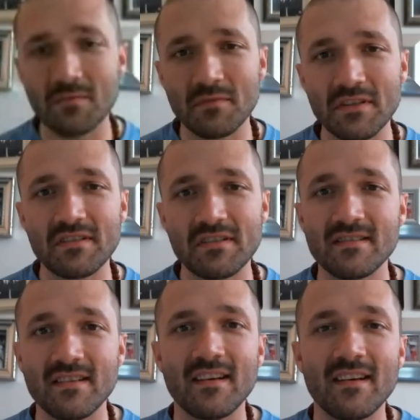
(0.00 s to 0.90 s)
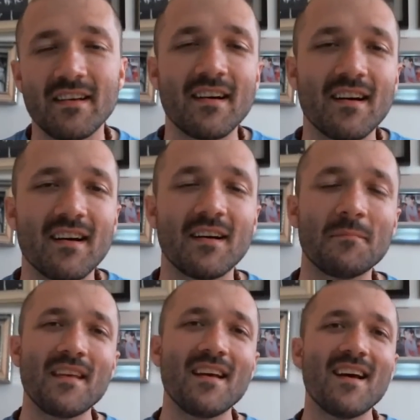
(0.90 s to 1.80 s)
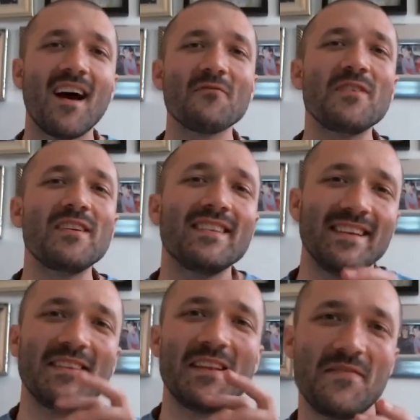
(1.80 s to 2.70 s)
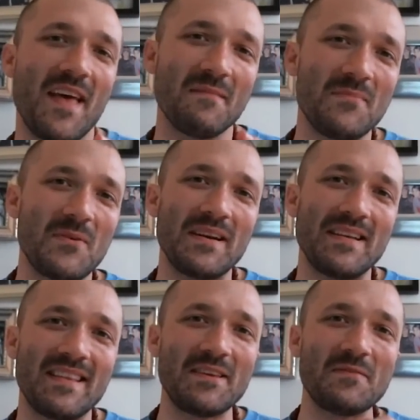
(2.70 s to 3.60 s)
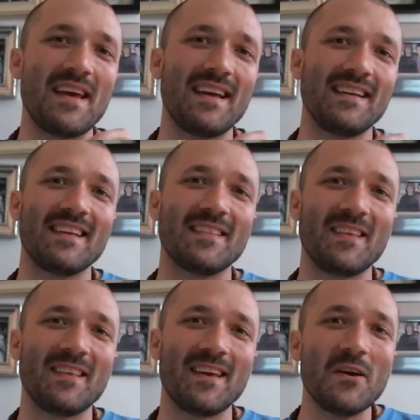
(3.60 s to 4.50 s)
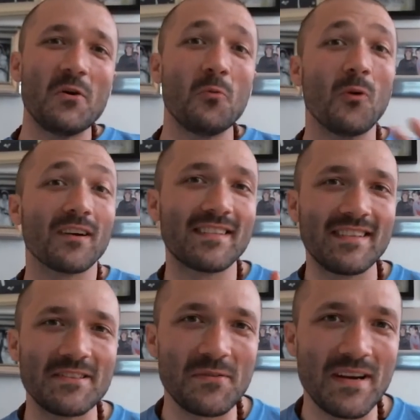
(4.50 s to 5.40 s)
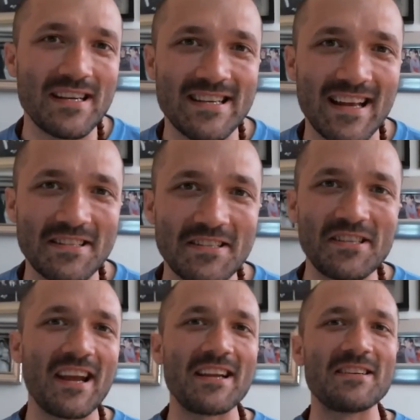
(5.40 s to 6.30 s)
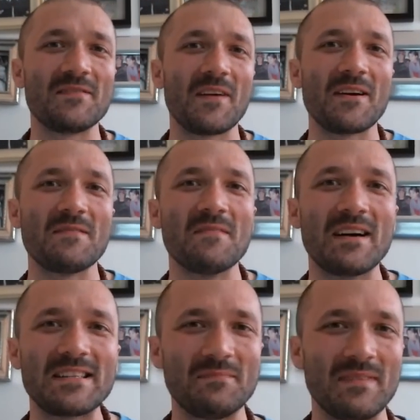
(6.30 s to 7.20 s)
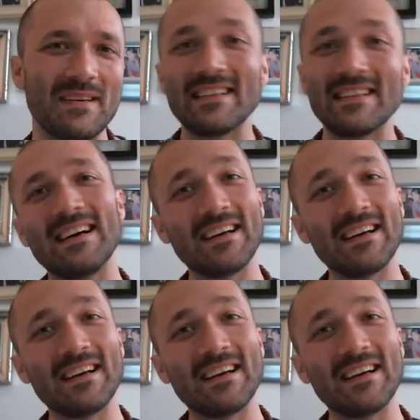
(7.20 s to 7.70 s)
much, Dusty. I really love that point that you made, that the work situation hasn't changed very much, but